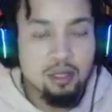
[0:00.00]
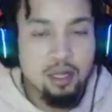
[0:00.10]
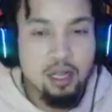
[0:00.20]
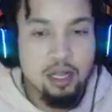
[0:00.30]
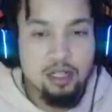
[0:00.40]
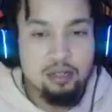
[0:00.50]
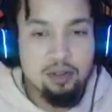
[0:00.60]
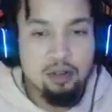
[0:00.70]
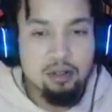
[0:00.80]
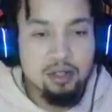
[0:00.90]
I like this
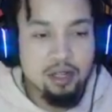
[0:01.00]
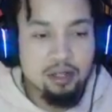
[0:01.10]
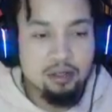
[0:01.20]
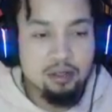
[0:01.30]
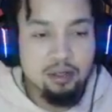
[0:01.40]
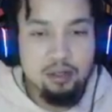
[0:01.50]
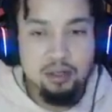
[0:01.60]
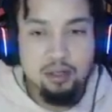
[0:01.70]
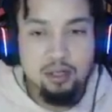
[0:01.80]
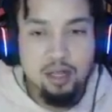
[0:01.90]
motorcycle.
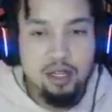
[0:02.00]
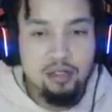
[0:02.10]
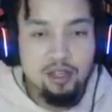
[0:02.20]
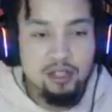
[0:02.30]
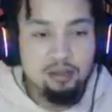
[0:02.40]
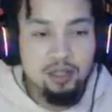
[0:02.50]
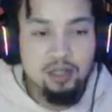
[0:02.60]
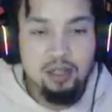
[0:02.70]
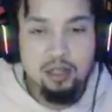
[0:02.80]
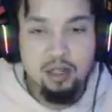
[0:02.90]
Not as fast as my
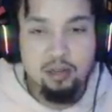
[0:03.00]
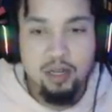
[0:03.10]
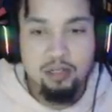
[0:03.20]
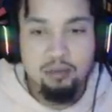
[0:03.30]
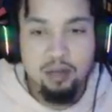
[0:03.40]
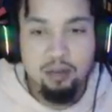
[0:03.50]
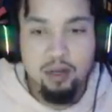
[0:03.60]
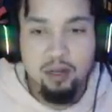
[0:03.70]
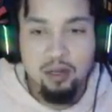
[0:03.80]
charger. Oh, we got somebody up here.